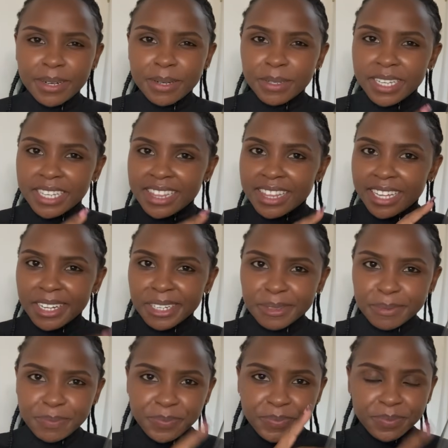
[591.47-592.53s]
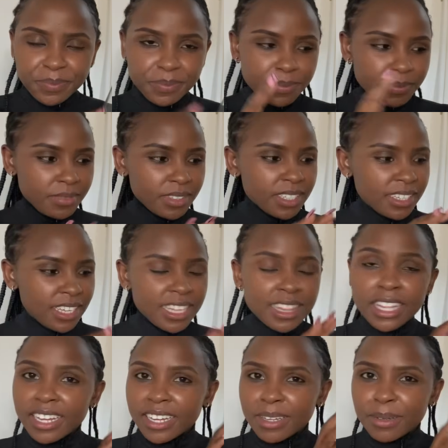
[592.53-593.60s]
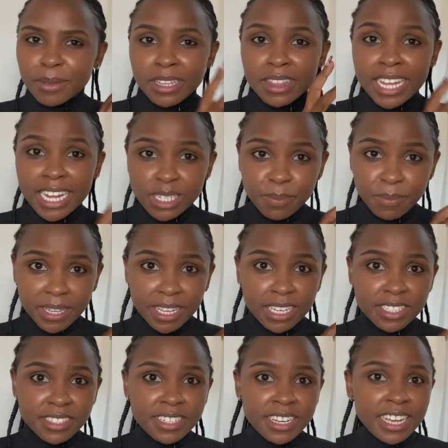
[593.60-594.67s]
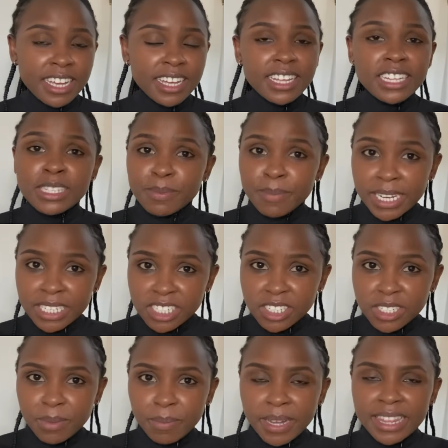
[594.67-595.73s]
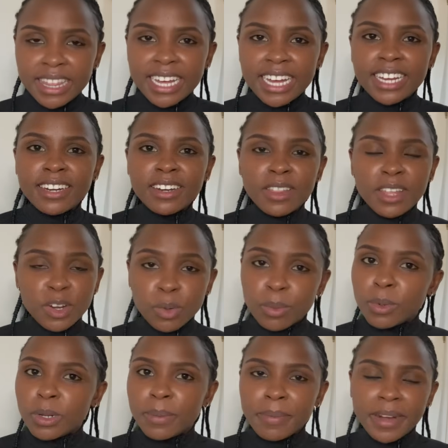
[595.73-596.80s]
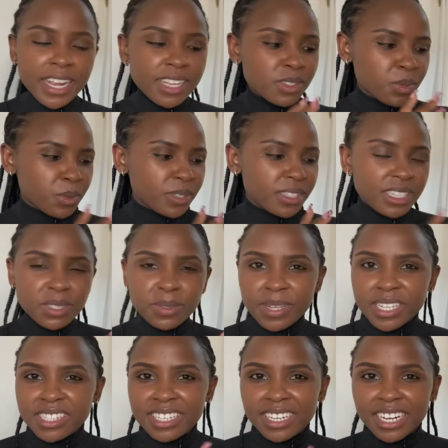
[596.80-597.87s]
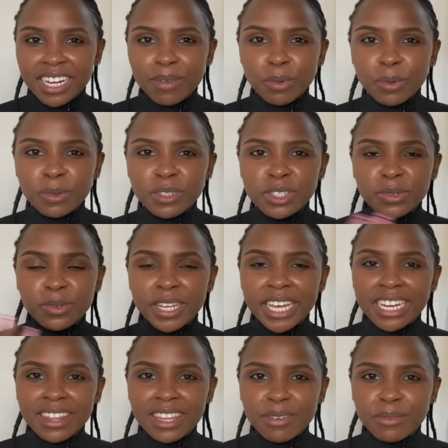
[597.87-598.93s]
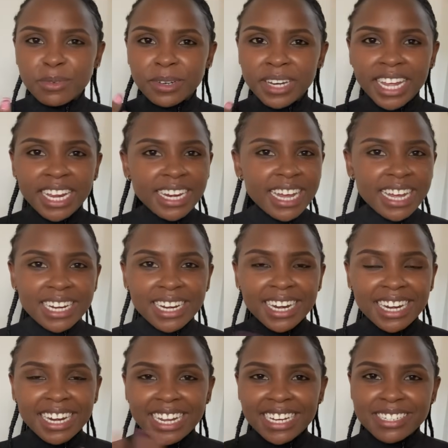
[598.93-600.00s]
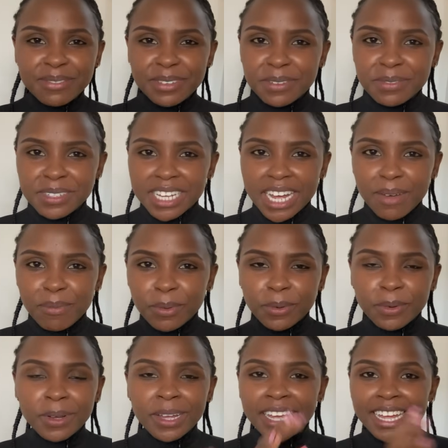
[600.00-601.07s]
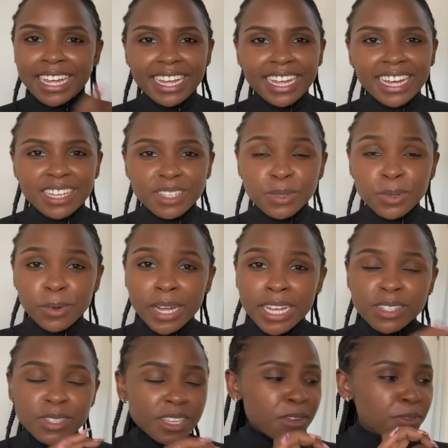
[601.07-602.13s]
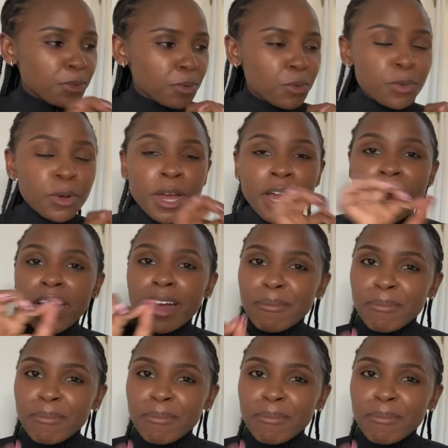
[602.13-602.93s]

in the in that page. It's much cheaper than the normal price, because this one's in Kamukunji, you get them for 900, 850 apple. Yeah, so as if you are